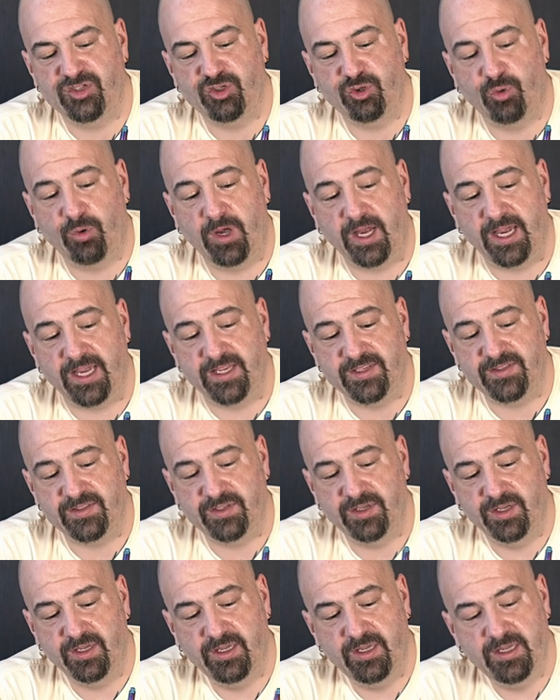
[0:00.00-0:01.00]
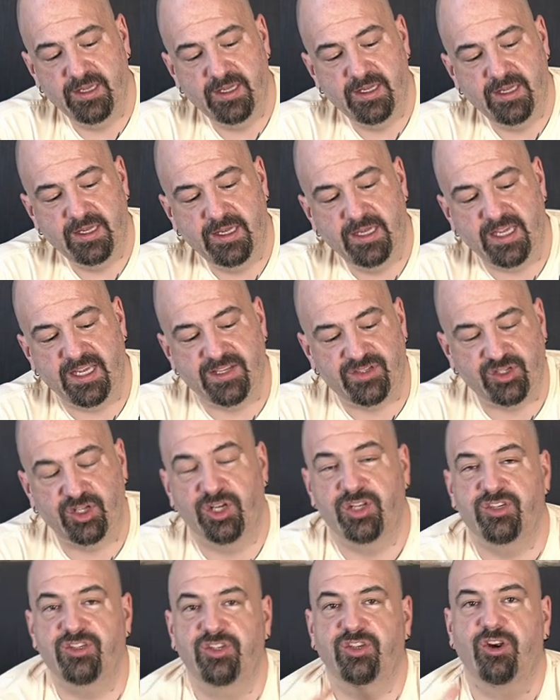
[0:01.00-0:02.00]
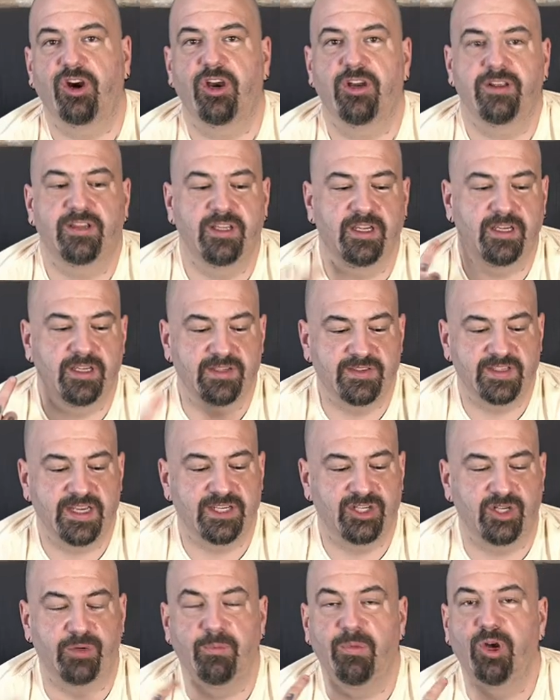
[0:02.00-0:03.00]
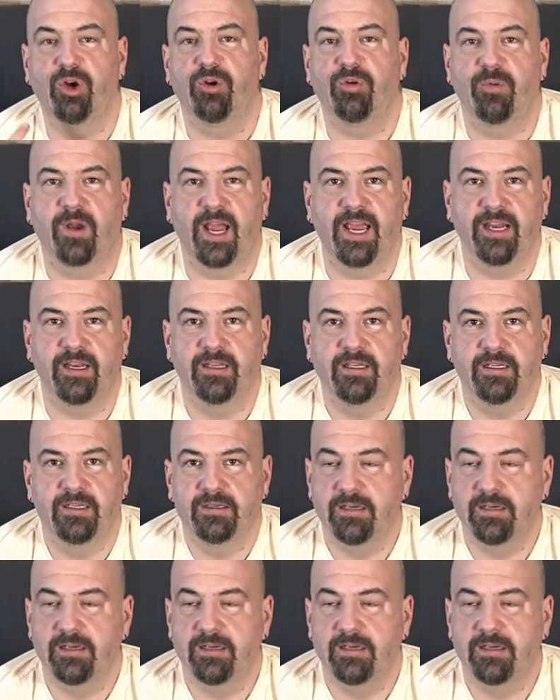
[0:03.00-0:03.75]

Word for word: twice, it's gonna start the session mode, right?